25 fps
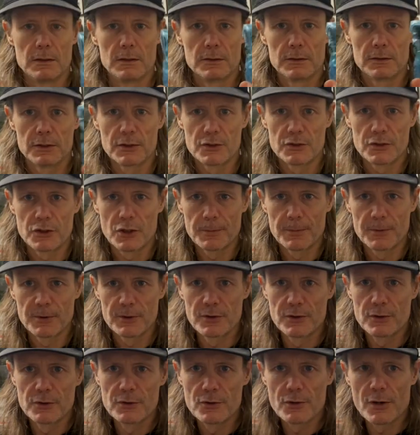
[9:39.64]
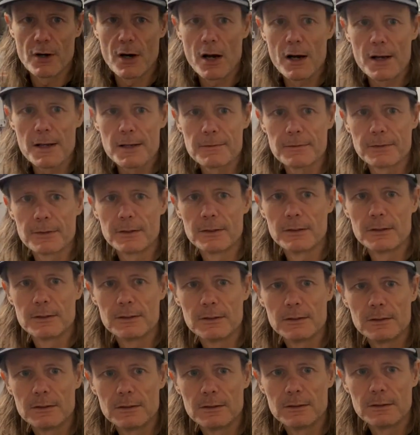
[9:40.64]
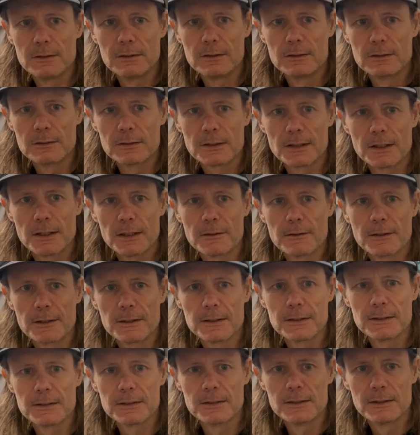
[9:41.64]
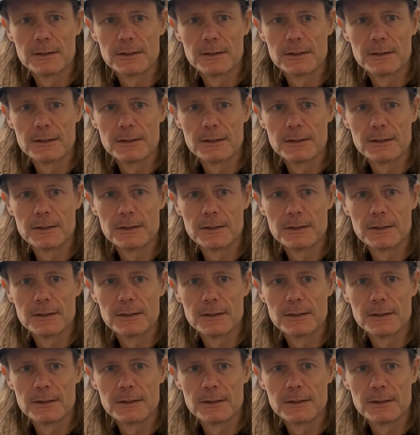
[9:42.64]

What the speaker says: Distributor drive gearing.